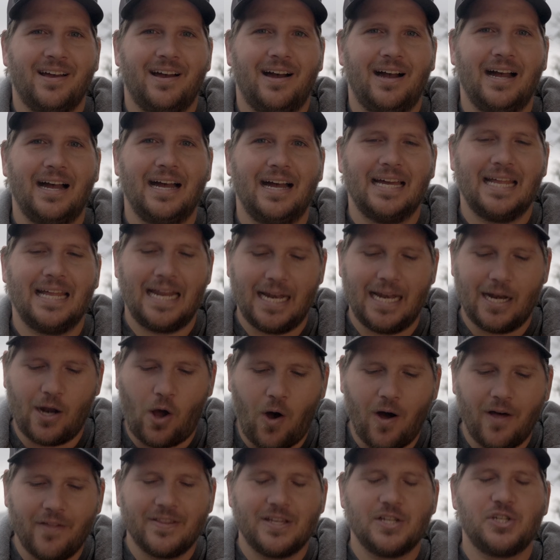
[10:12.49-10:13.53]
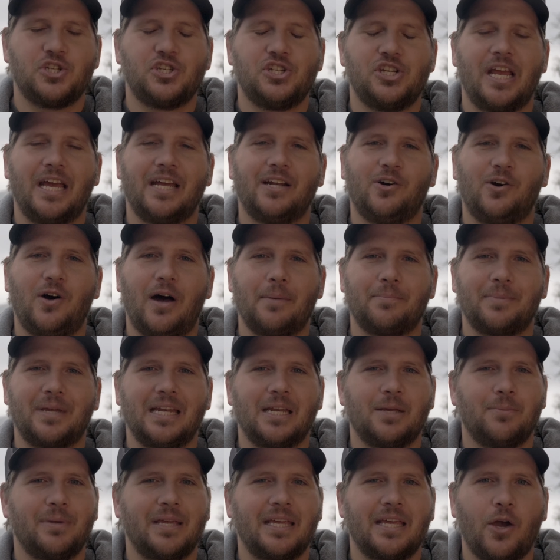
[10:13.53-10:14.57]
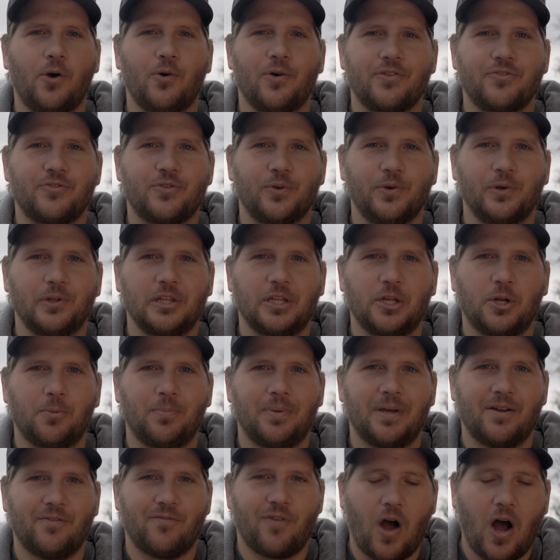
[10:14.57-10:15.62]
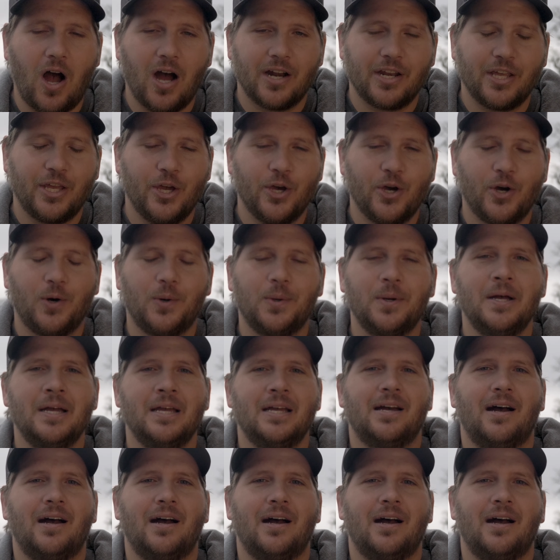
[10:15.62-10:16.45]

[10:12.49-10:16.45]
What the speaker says: And on this channel, I'm going to be going through a little bit of audio.